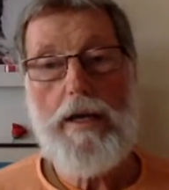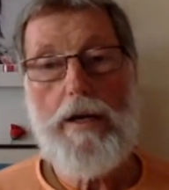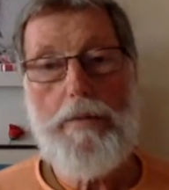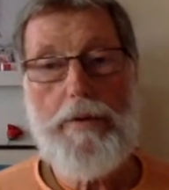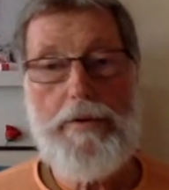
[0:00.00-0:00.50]

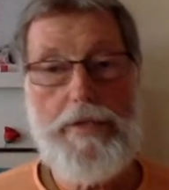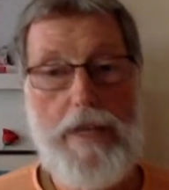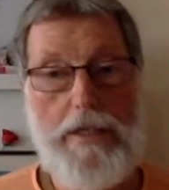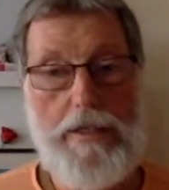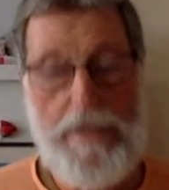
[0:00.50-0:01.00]
or
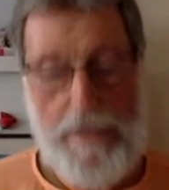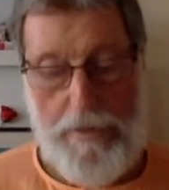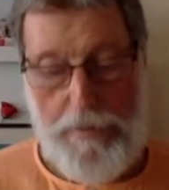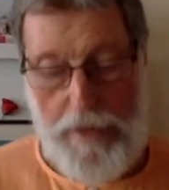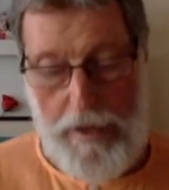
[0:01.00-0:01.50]
economic
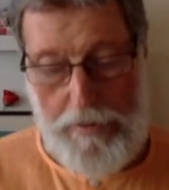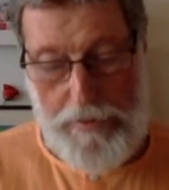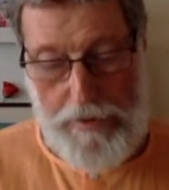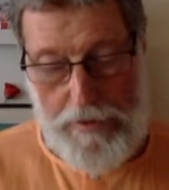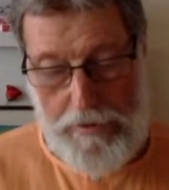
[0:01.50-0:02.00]
recessions
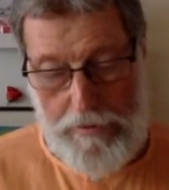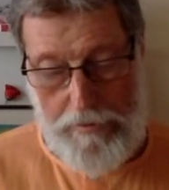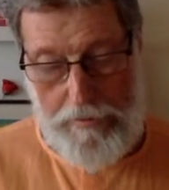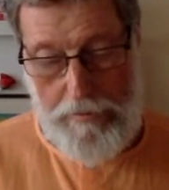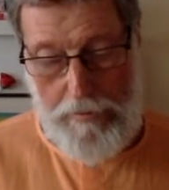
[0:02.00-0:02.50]

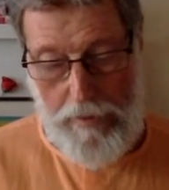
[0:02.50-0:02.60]
sometimes.